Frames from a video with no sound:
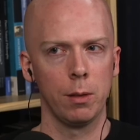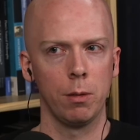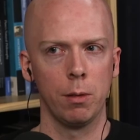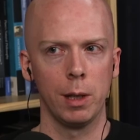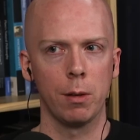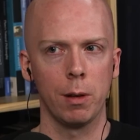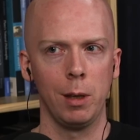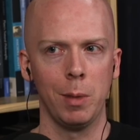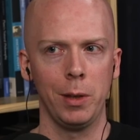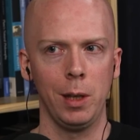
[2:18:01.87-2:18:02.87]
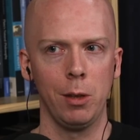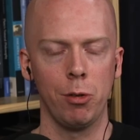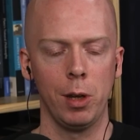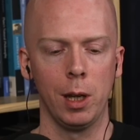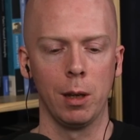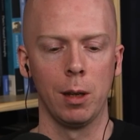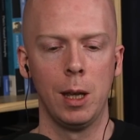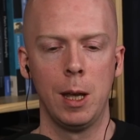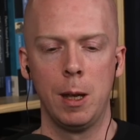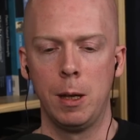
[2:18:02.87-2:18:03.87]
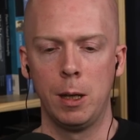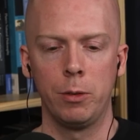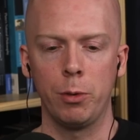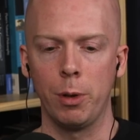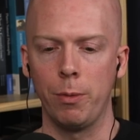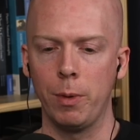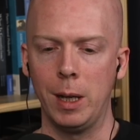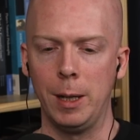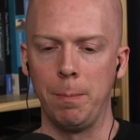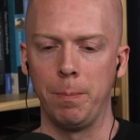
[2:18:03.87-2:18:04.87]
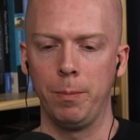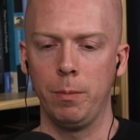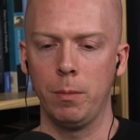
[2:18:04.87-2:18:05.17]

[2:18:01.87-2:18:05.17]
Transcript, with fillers: like like talking about the I Ching sort of um,